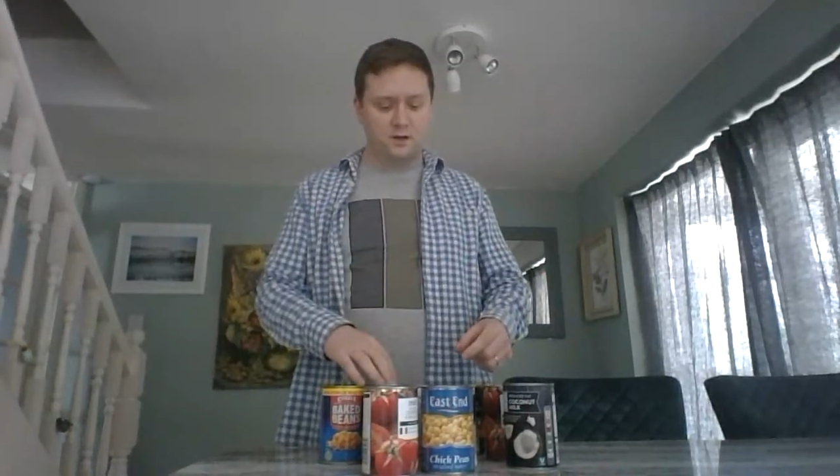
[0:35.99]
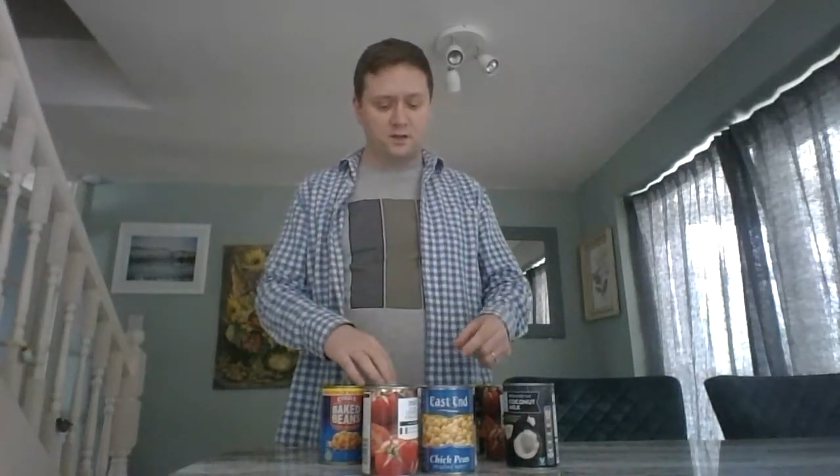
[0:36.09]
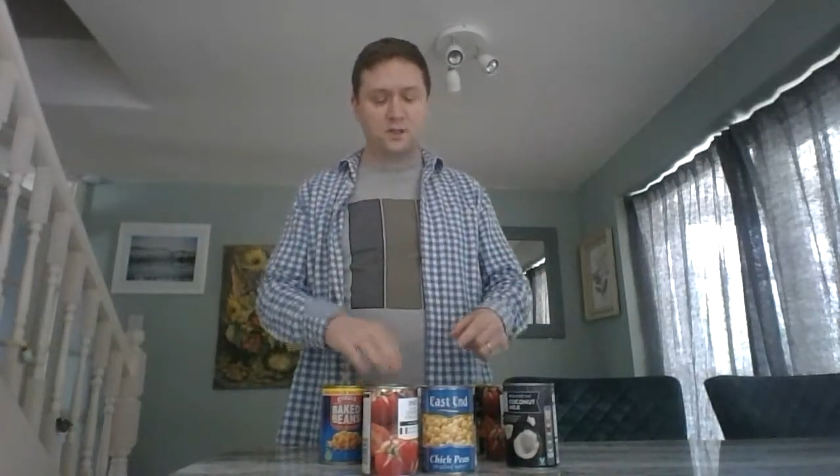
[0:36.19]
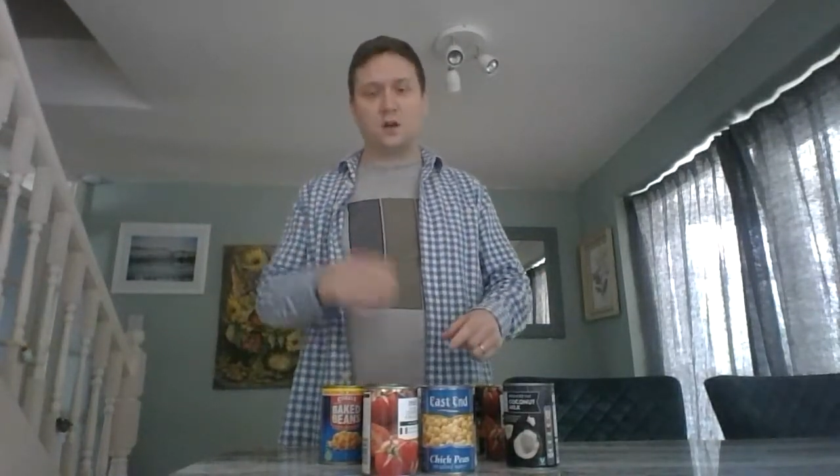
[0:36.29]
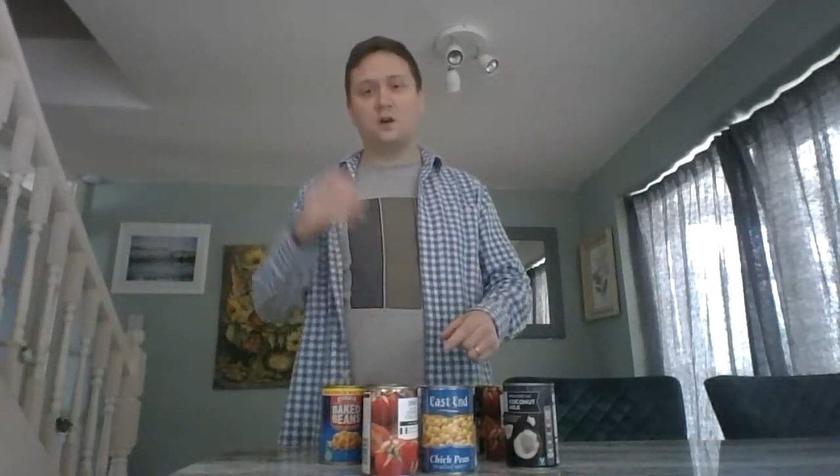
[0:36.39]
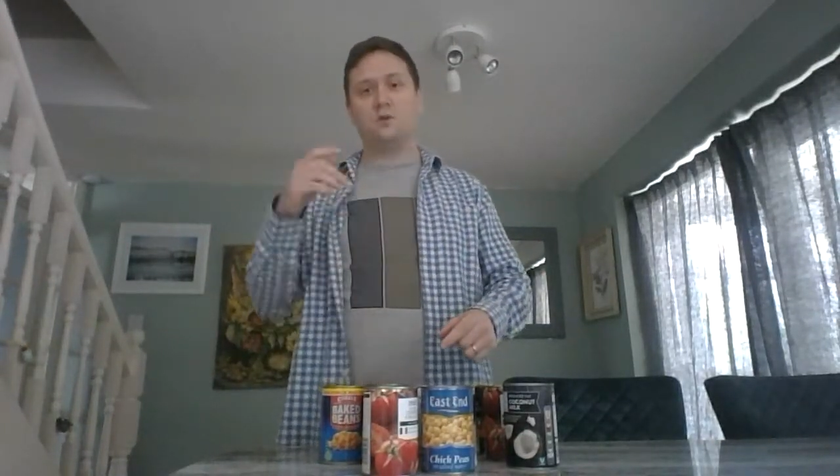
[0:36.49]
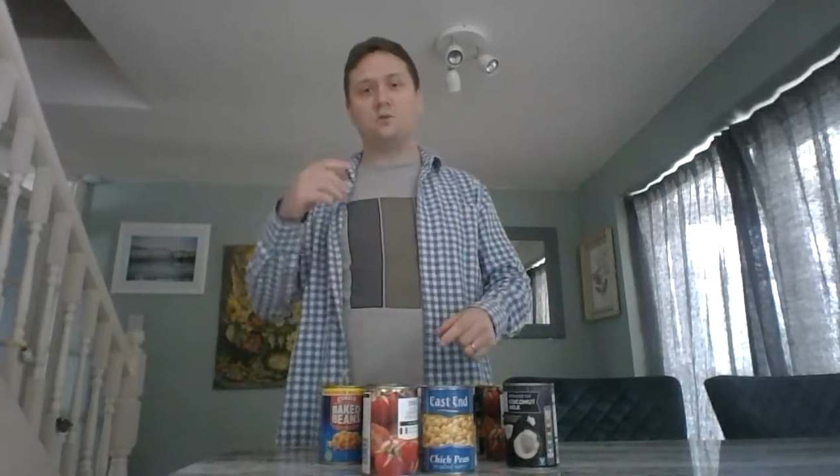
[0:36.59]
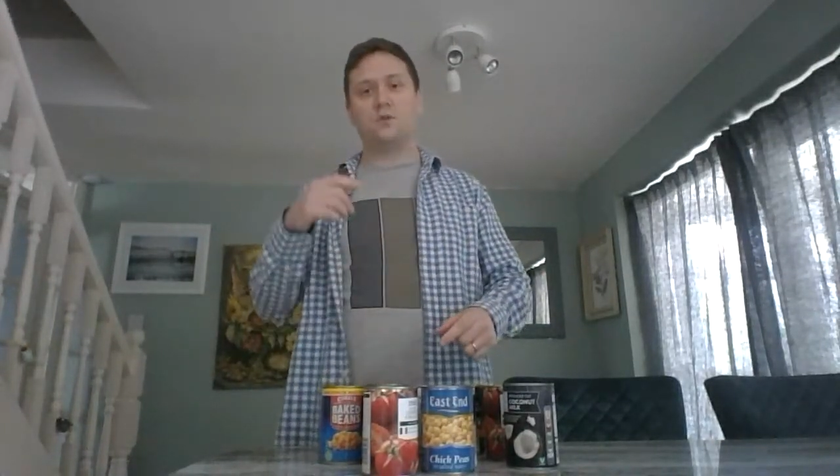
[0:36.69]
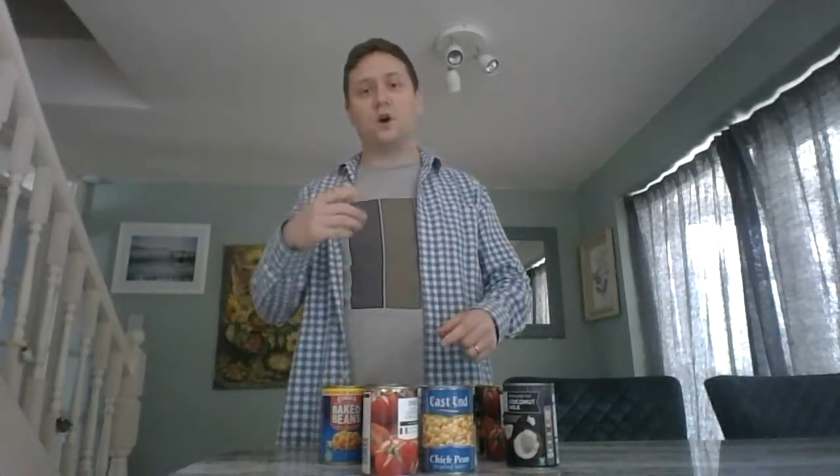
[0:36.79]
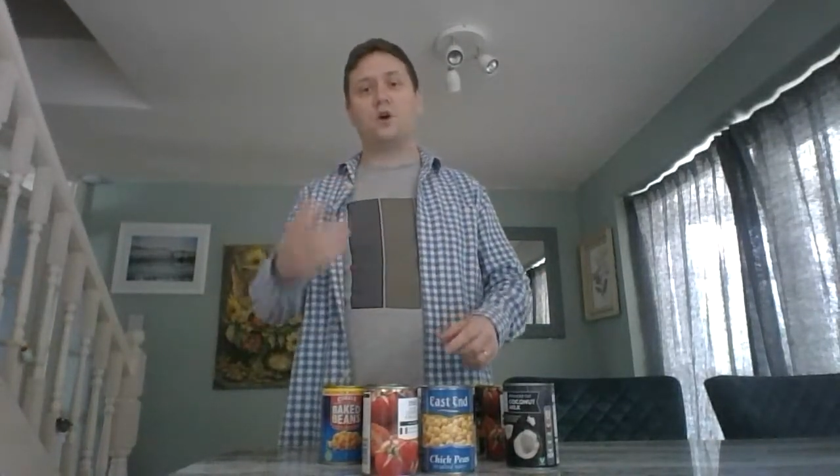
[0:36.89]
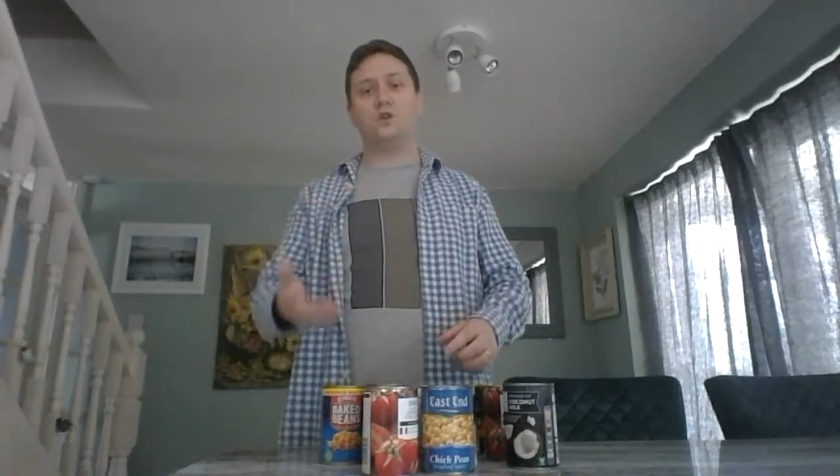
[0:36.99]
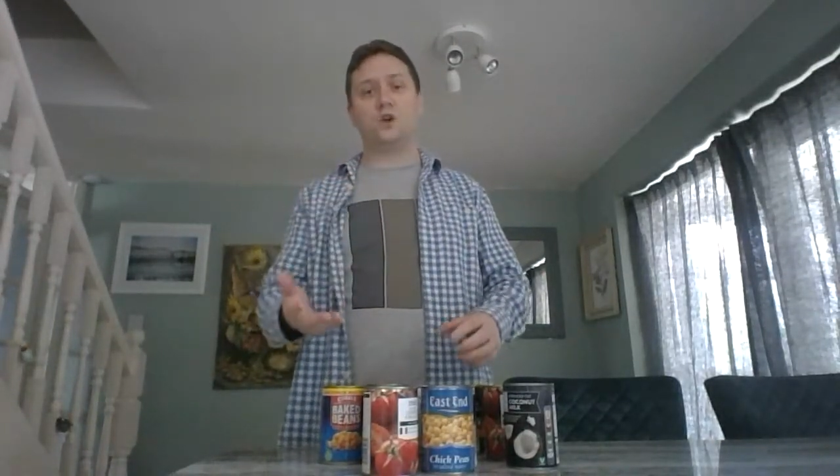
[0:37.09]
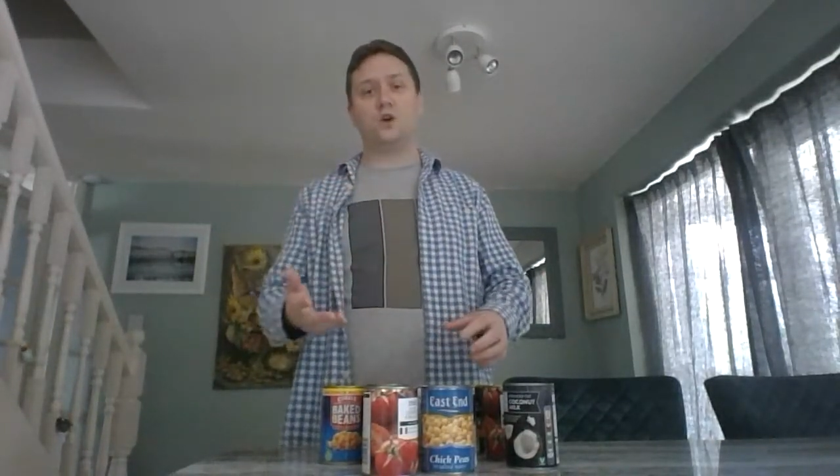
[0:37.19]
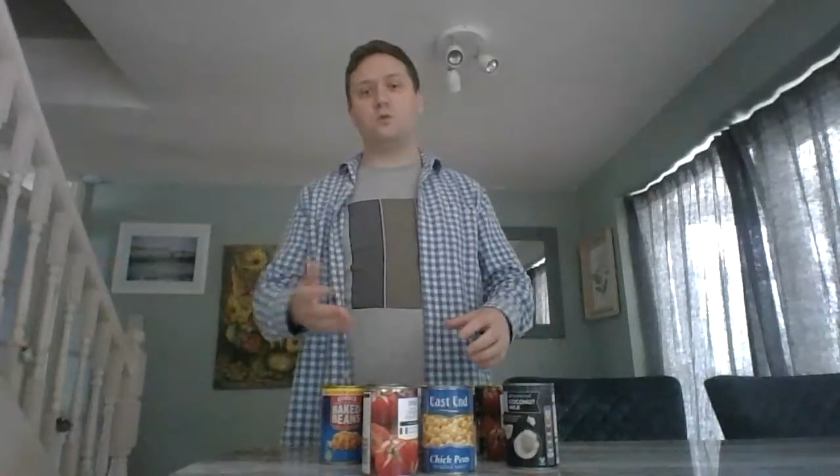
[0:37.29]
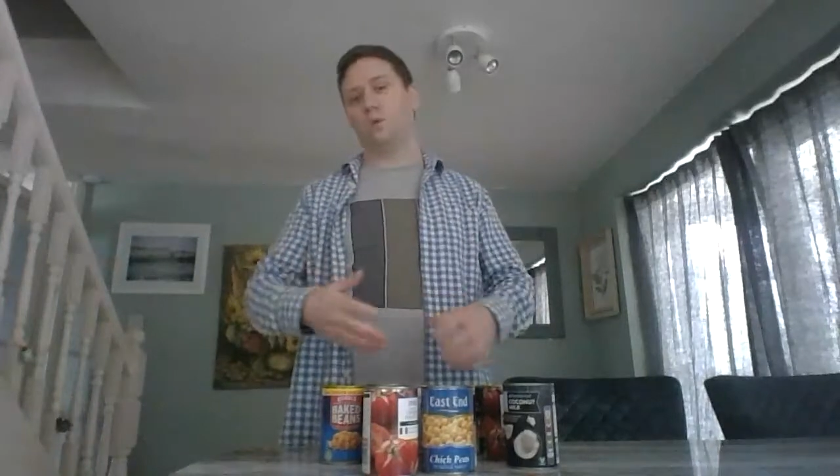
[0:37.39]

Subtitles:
so that I know